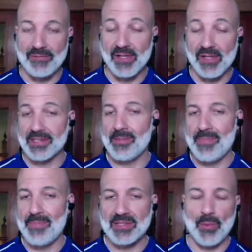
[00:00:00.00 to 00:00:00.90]
but we feel
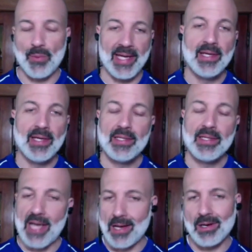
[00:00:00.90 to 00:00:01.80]
it's the best
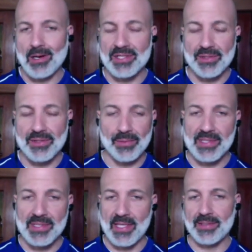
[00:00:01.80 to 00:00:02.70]
way to honor our
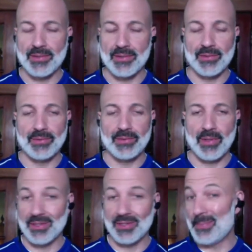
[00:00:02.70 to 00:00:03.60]
students and
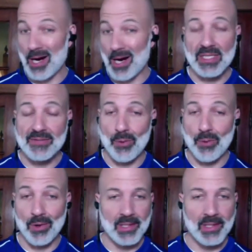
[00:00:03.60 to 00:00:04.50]
to hold them
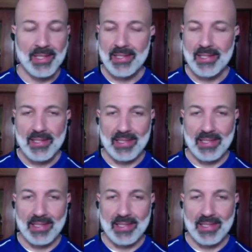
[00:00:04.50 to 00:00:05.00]
harmless for